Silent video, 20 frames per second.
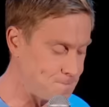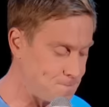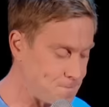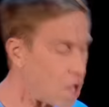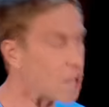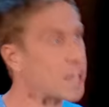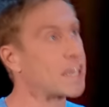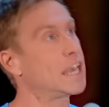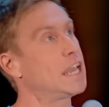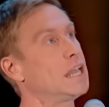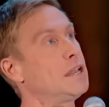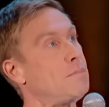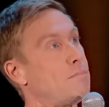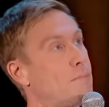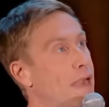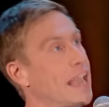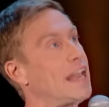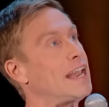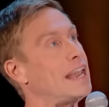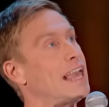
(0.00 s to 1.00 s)

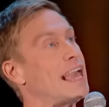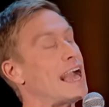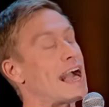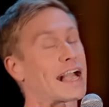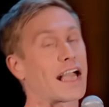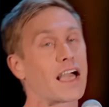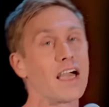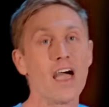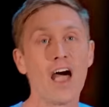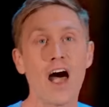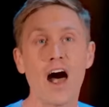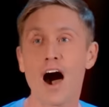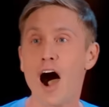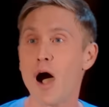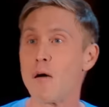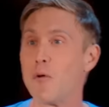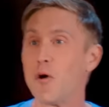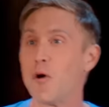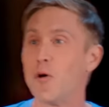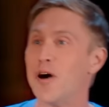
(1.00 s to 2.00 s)
fucking maniac.
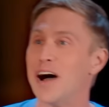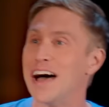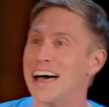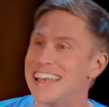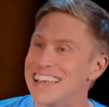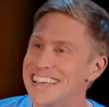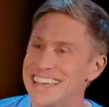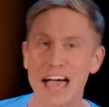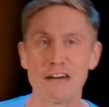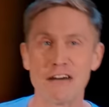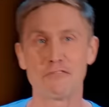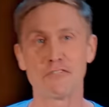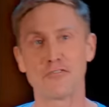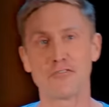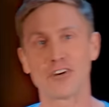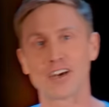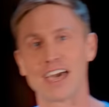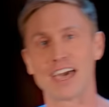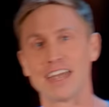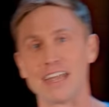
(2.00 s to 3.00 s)
I will never
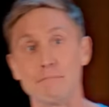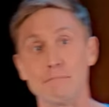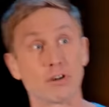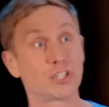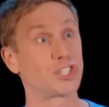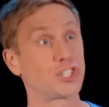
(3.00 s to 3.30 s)
forget it. My